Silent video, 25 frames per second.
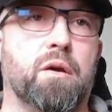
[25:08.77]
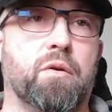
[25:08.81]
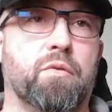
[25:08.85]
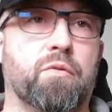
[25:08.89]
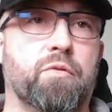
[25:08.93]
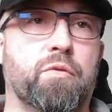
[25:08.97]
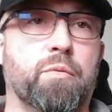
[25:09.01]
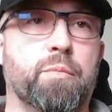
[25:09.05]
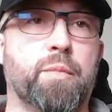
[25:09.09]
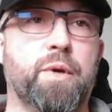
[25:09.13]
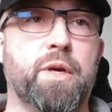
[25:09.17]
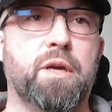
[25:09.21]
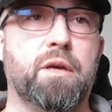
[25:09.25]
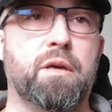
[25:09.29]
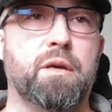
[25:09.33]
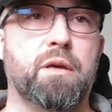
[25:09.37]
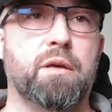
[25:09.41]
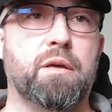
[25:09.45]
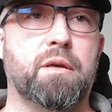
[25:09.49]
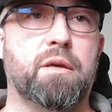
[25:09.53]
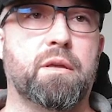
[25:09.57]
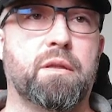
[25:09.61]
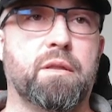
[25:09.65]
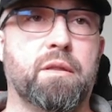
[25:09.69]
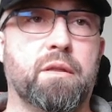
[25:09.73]
For me,
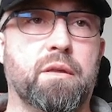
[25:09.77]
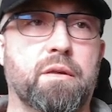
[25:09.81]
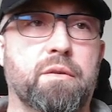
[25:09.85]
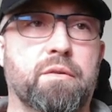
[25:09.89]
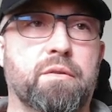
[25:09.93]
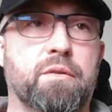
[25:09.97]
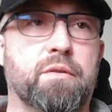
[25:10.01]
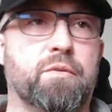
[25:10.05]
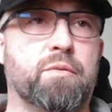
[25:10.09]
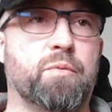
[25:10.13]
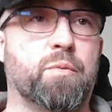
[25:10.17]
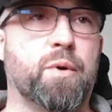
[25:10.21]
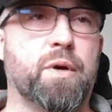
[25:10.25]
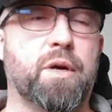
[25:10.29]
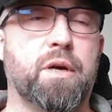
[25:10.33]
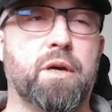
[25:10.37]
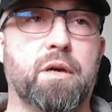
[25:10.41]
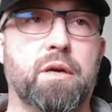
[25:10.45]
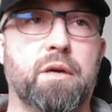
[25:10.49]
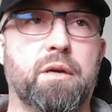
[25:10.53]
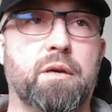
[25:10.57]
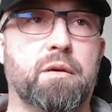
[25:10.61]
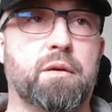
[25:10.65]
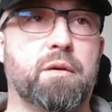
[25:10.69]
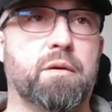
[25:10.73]
the easiest
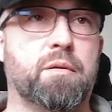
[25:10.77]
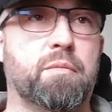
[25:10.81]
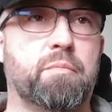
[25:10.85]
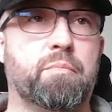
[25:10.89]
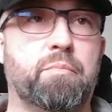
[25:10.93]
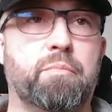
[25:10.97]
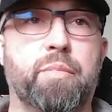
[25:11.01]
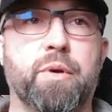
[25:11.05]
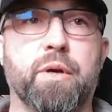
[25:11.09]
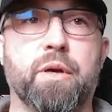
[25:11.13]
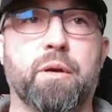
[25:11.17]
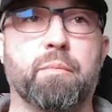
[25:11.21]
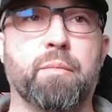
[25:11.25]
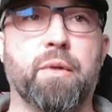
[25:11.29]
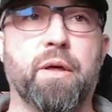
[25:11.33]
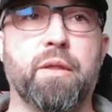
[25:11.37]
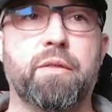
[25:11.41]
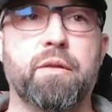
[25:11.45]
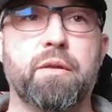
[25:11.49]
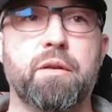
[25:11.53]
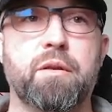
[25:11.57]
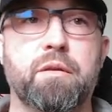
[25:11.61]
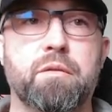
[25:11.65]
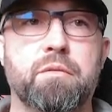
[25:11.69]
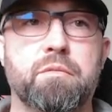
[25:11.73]
way, pick a
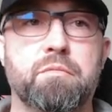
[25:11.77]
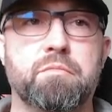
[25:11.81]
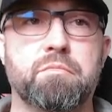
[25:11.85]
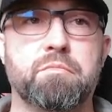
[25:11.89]
method,